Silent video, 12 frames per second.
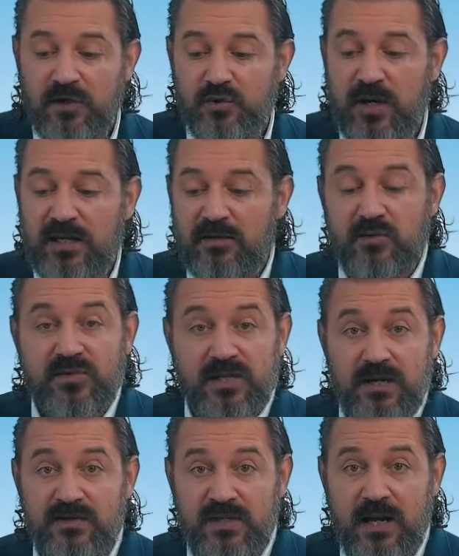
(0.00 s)
training new
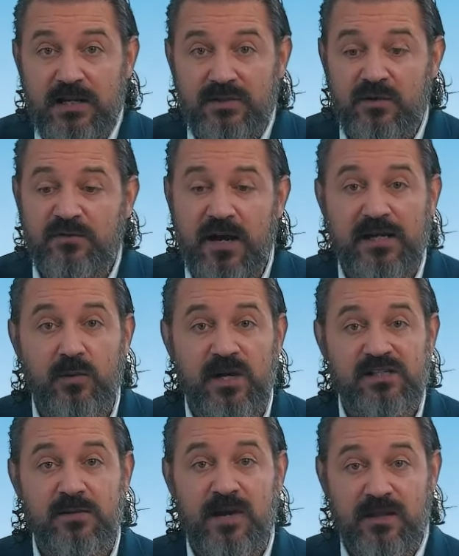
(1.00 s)
sales guys or finding
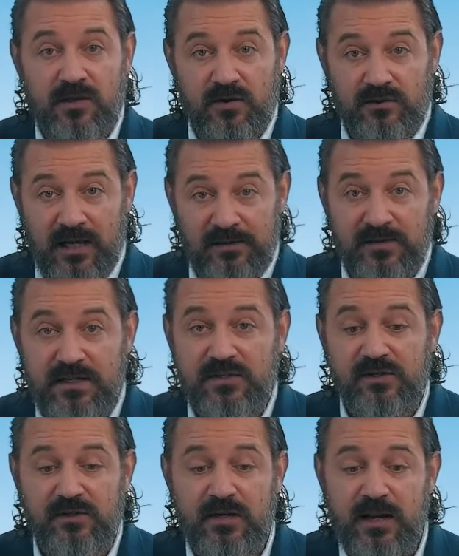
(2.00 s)
ways to make their life
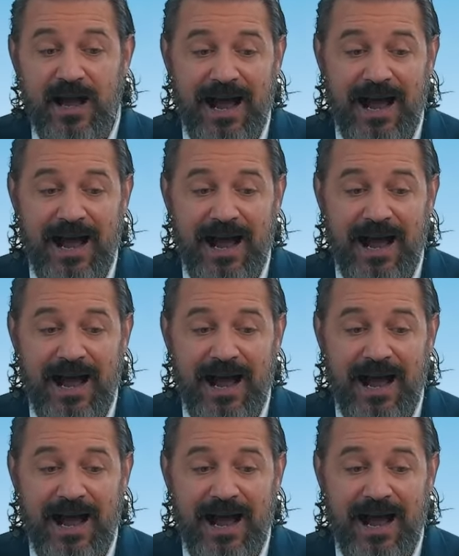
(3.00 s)
easier,